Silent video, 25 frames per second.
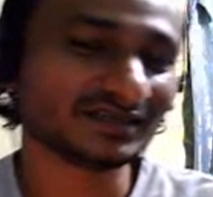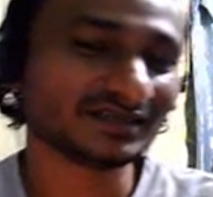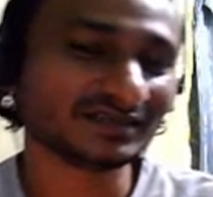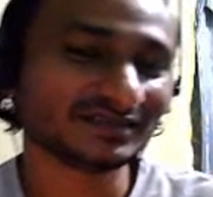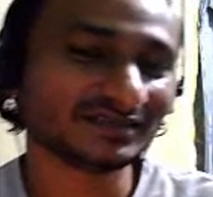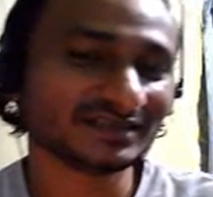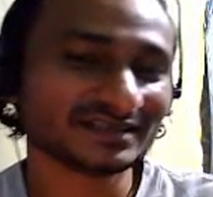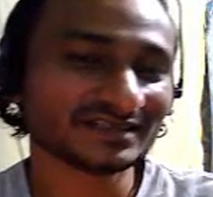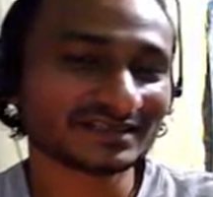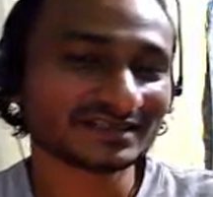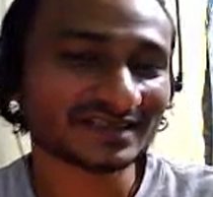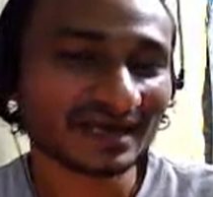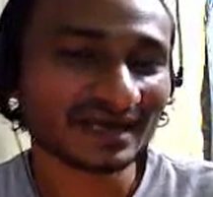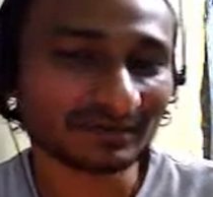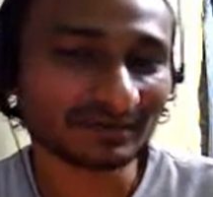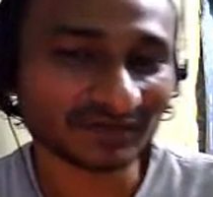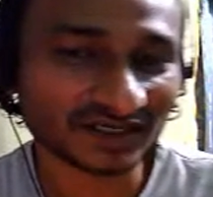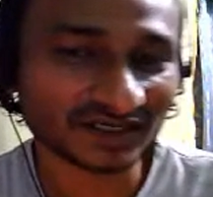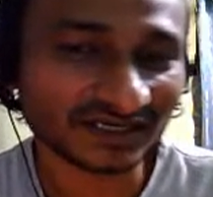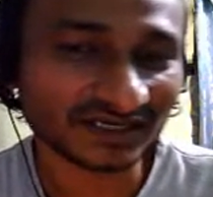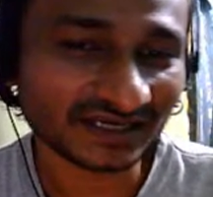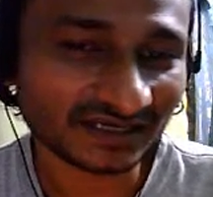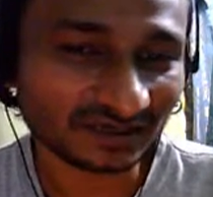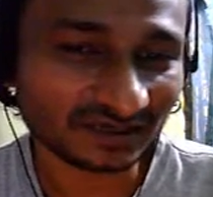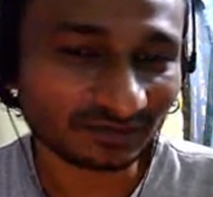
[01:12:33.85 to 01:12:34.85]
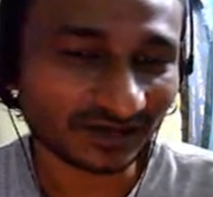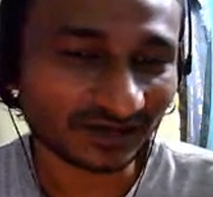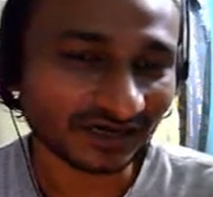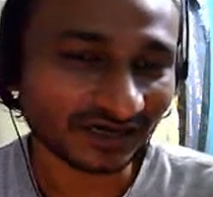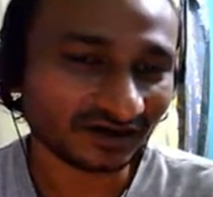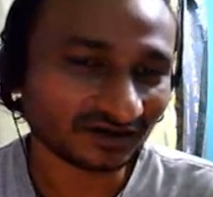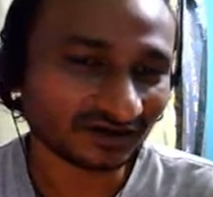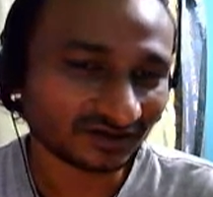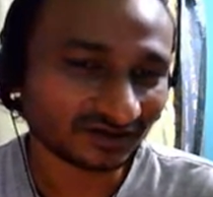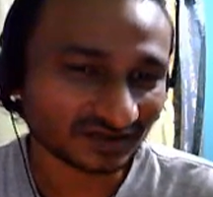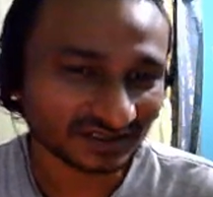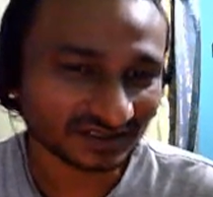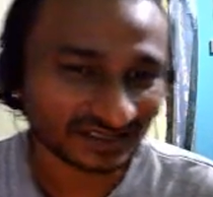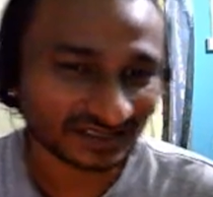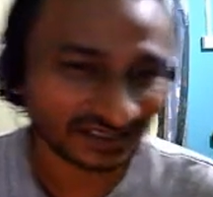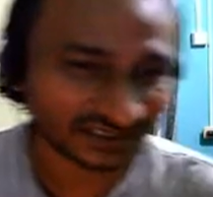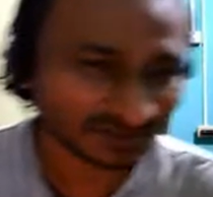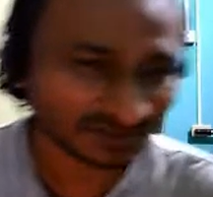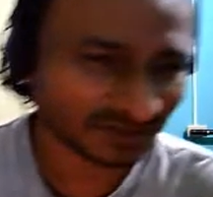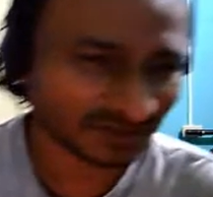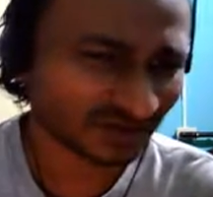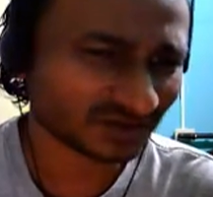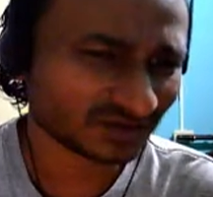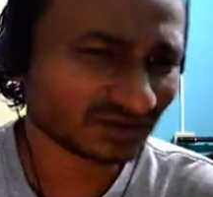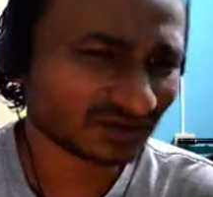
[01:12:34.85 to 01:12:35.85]
This happened at the warehouse at
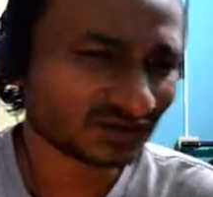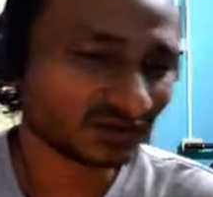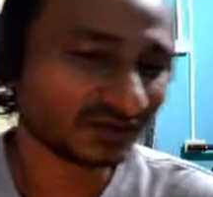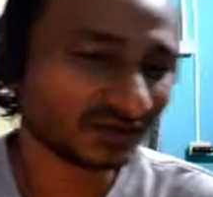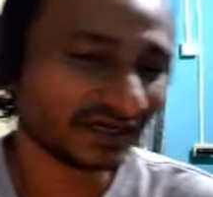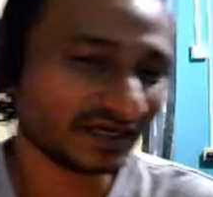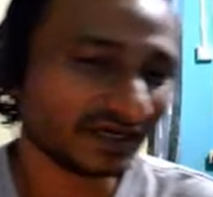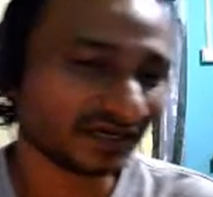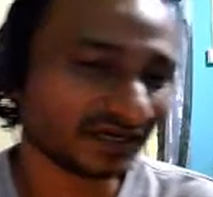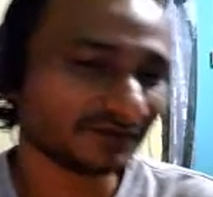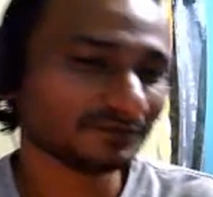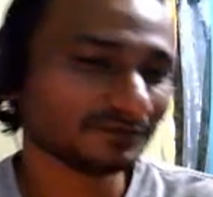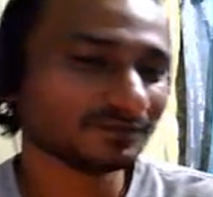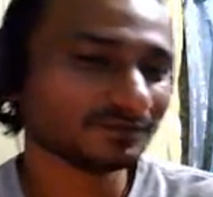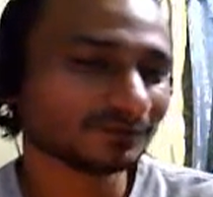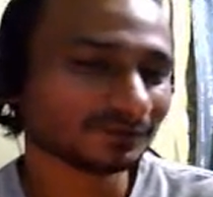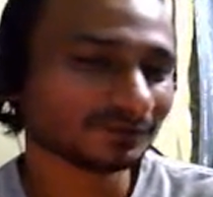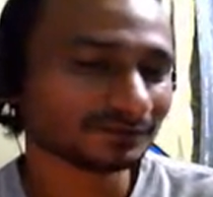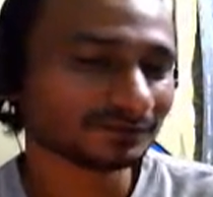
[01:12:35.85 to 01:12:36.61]
about 2 a.m.